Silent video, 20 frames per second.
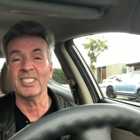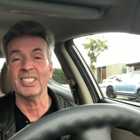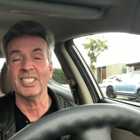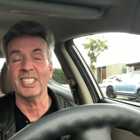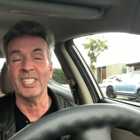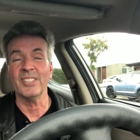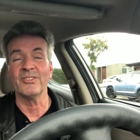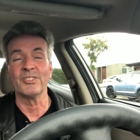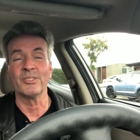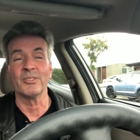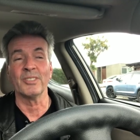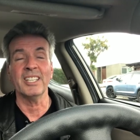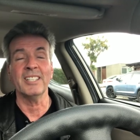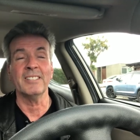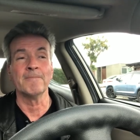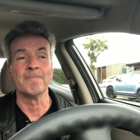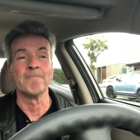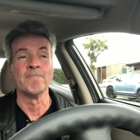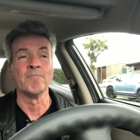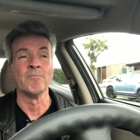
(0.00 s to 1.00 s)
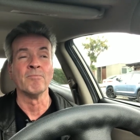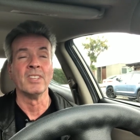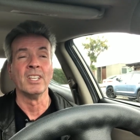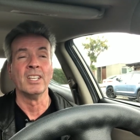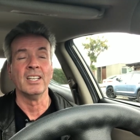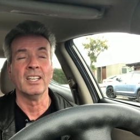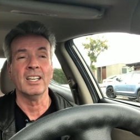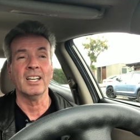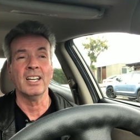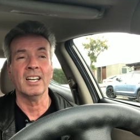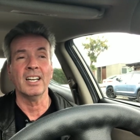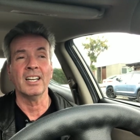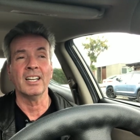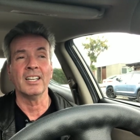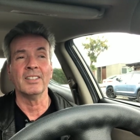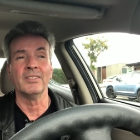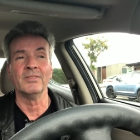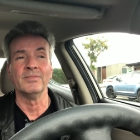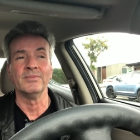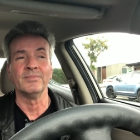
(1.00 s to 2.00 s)
to Lyft, right?
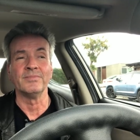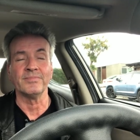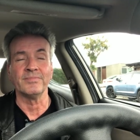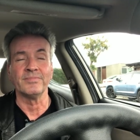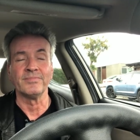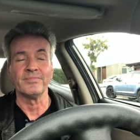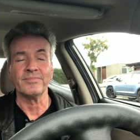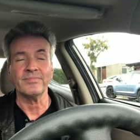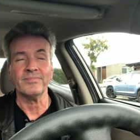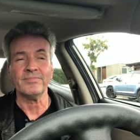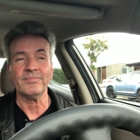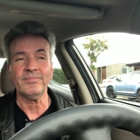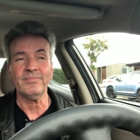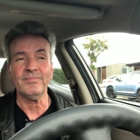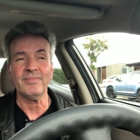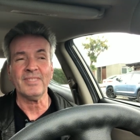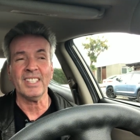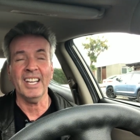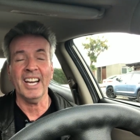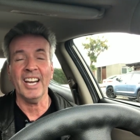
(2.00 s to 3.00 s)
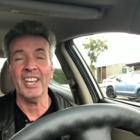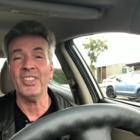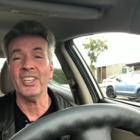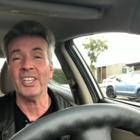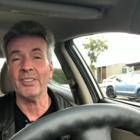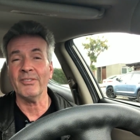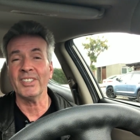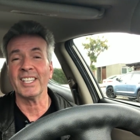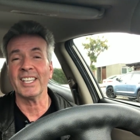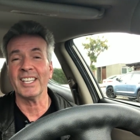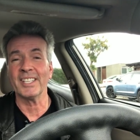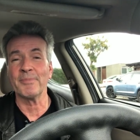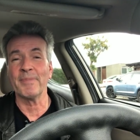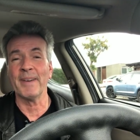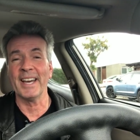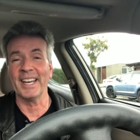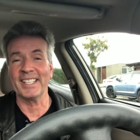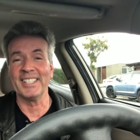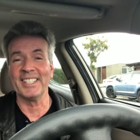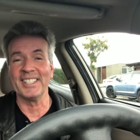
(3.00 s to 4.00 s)
I think if it gets
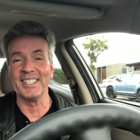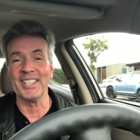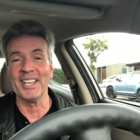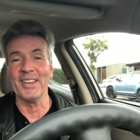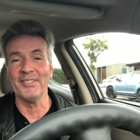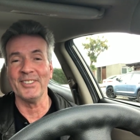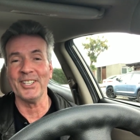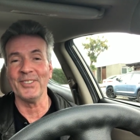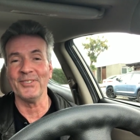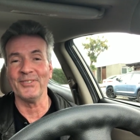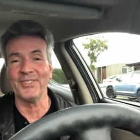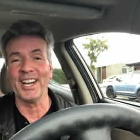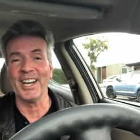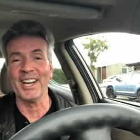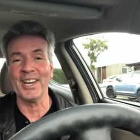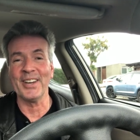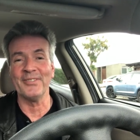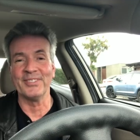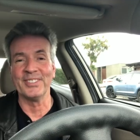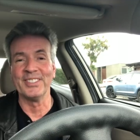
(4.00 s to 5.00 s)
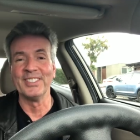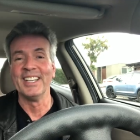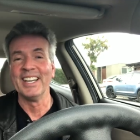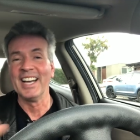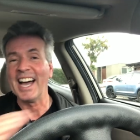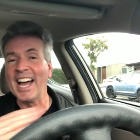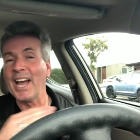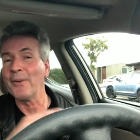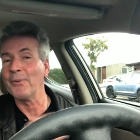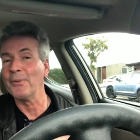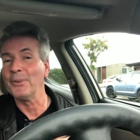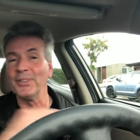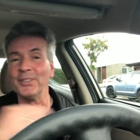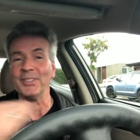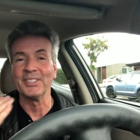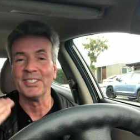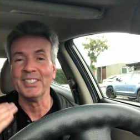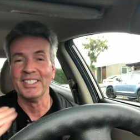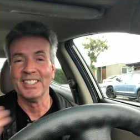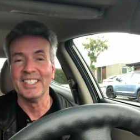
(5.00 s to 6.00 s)
back to 75, I
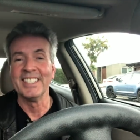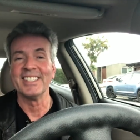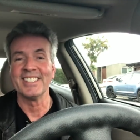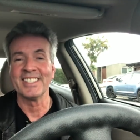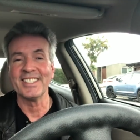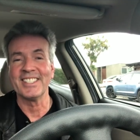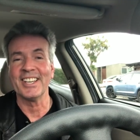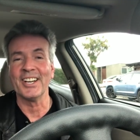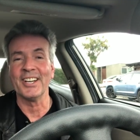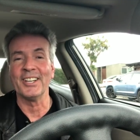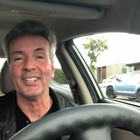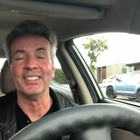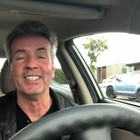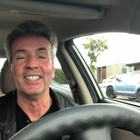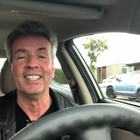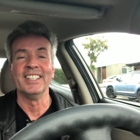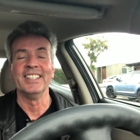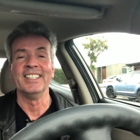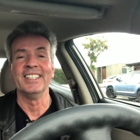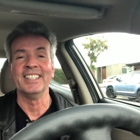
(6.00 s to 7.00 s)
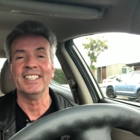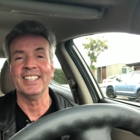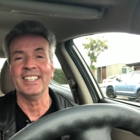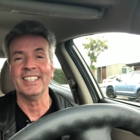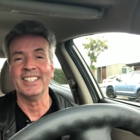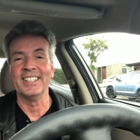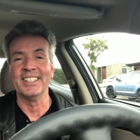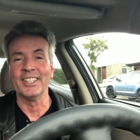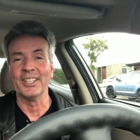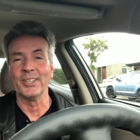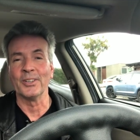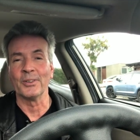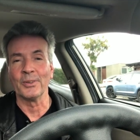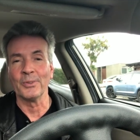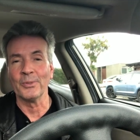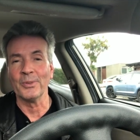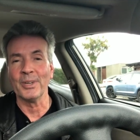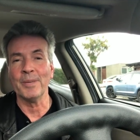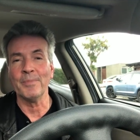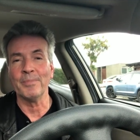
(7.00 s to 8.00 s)
will sell and
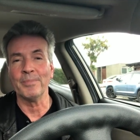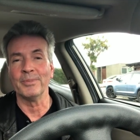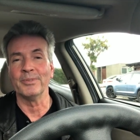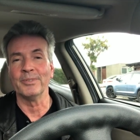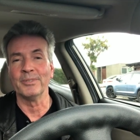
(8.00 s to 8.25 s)
reap